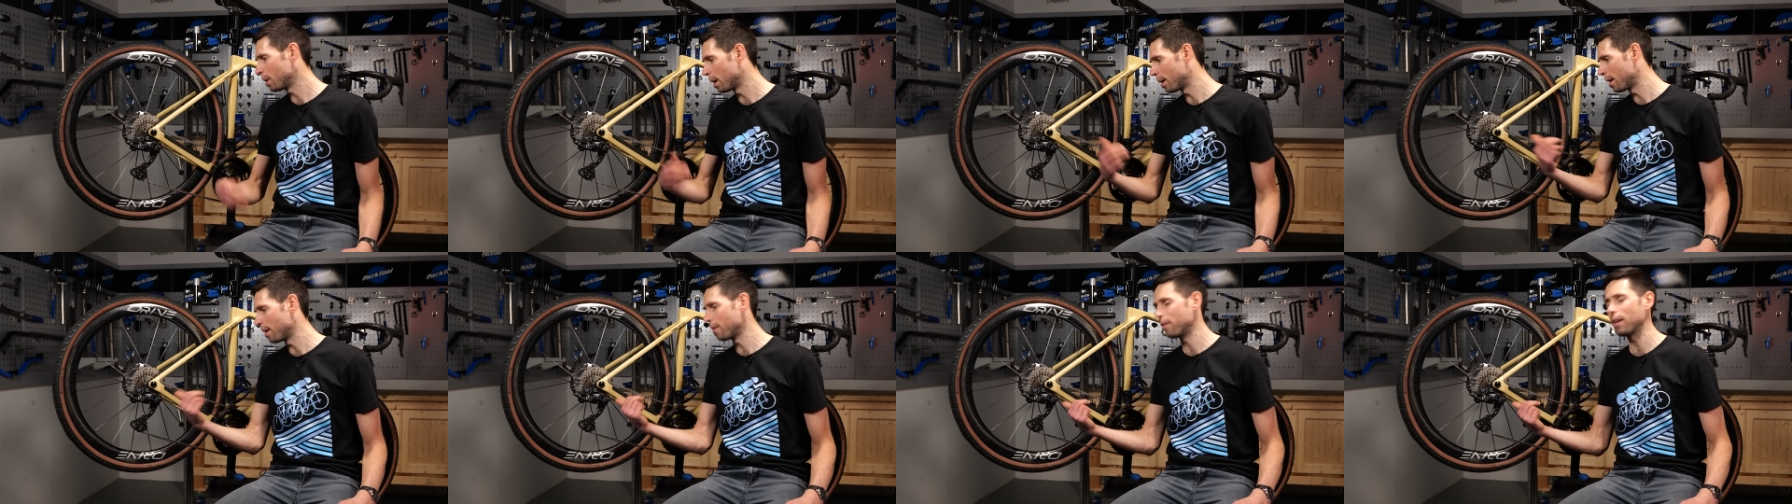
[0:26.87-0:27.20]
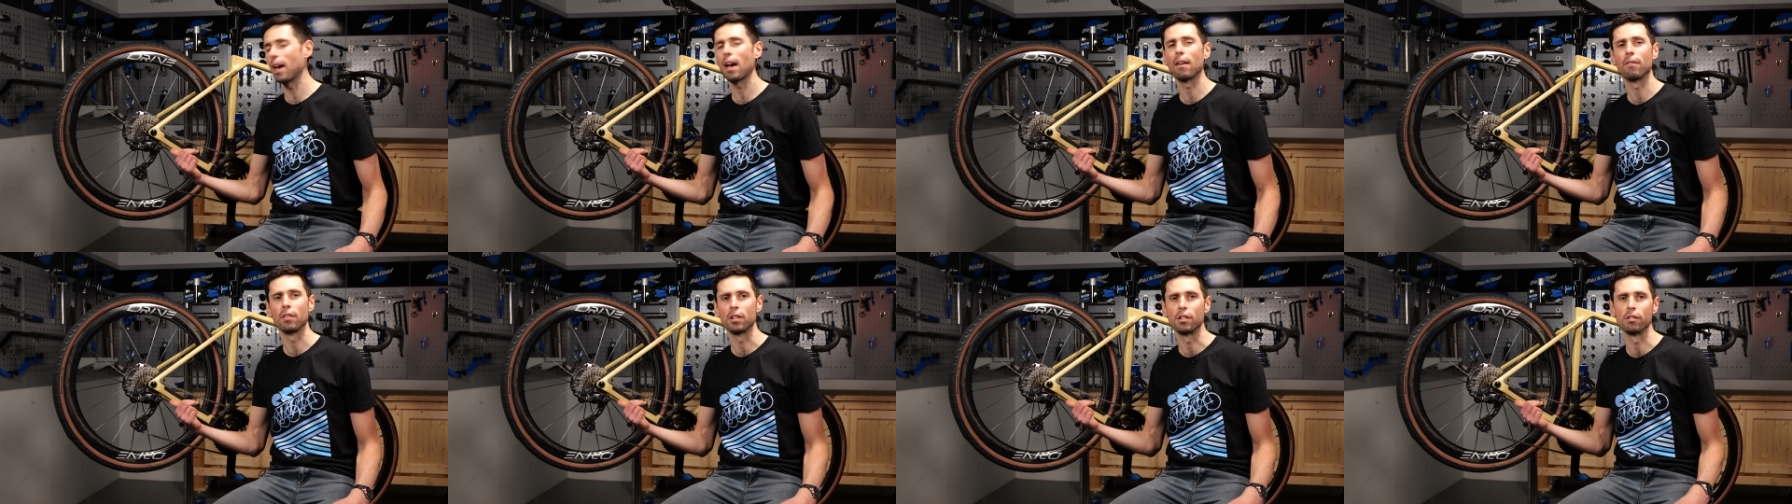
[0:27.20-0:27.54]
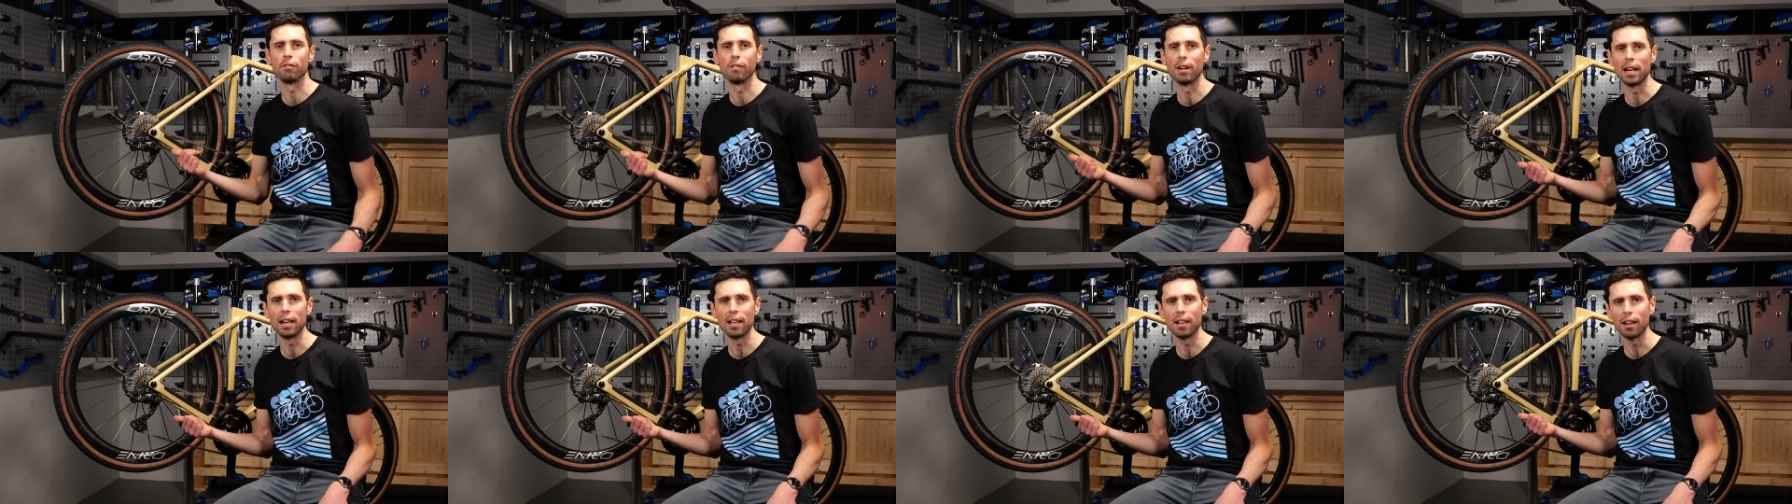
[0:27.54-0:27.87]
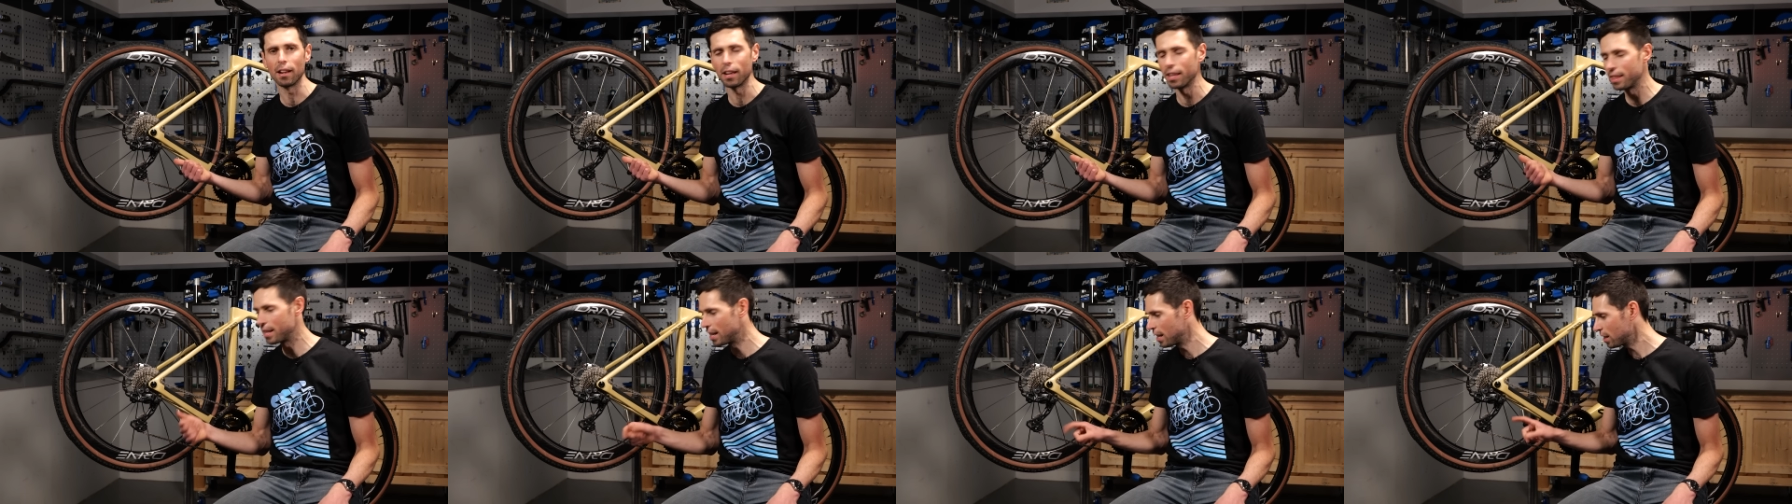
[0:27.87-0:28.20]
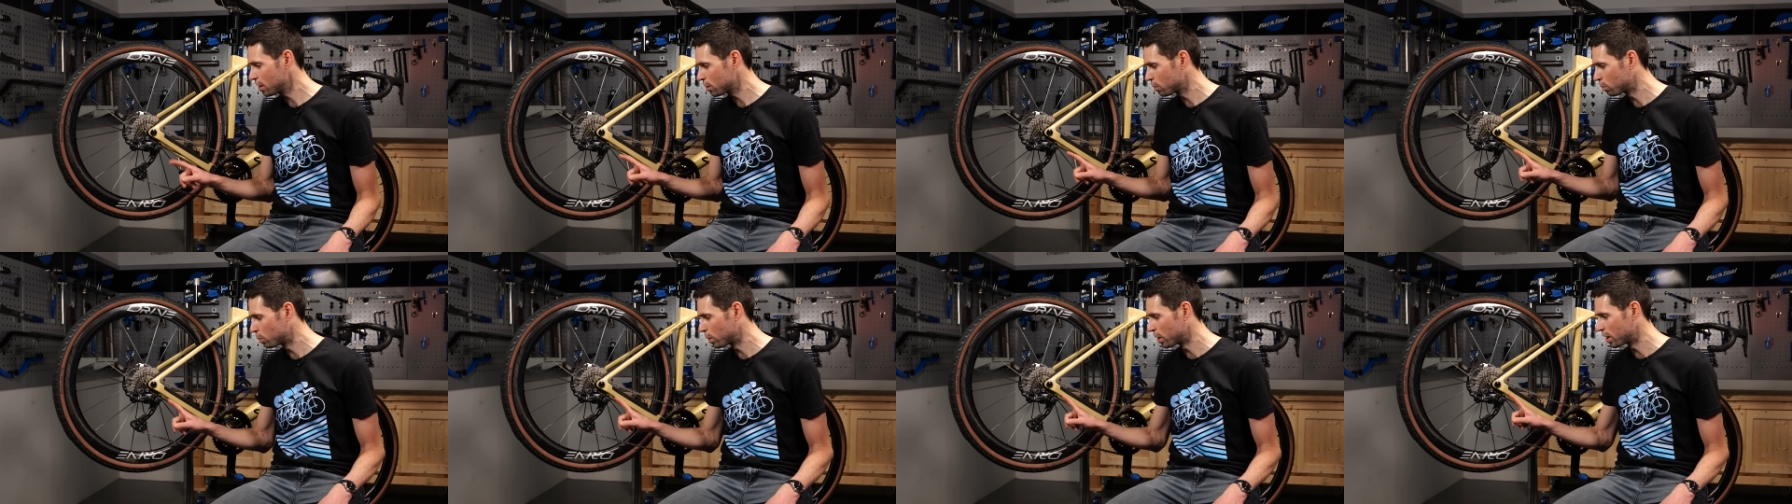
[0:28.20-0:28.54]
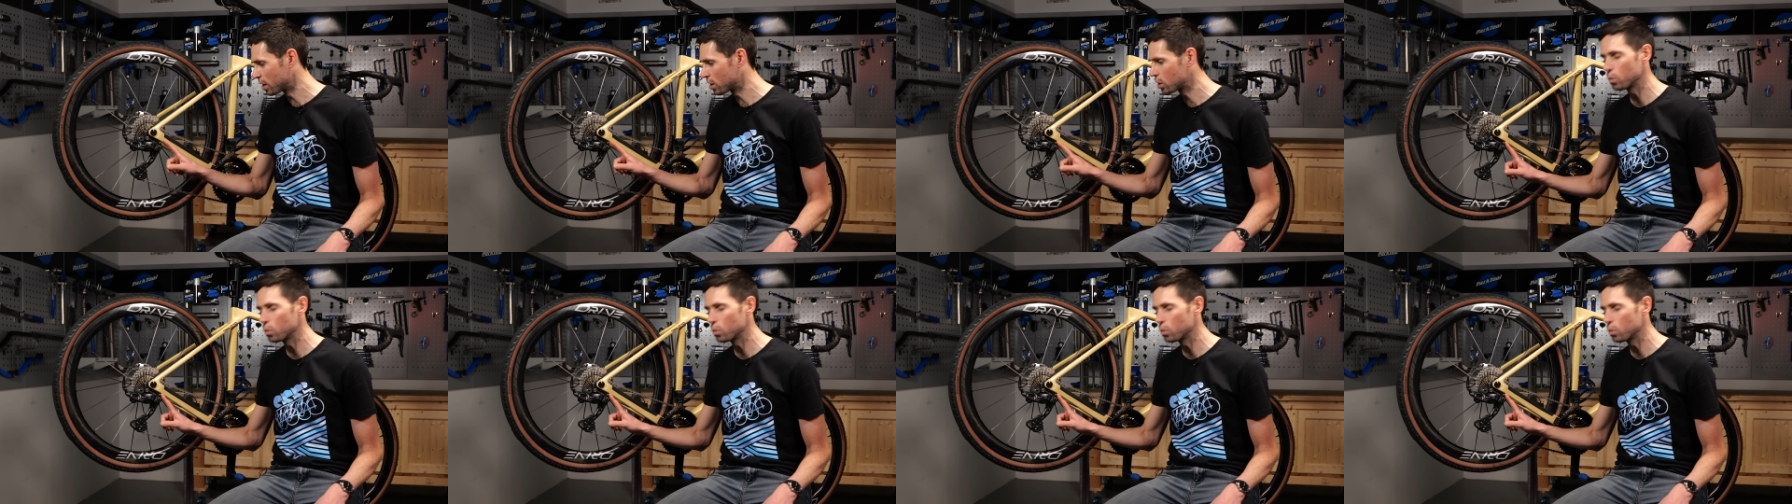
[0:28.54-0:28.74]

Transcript: Well, if you have a derailleur like this with a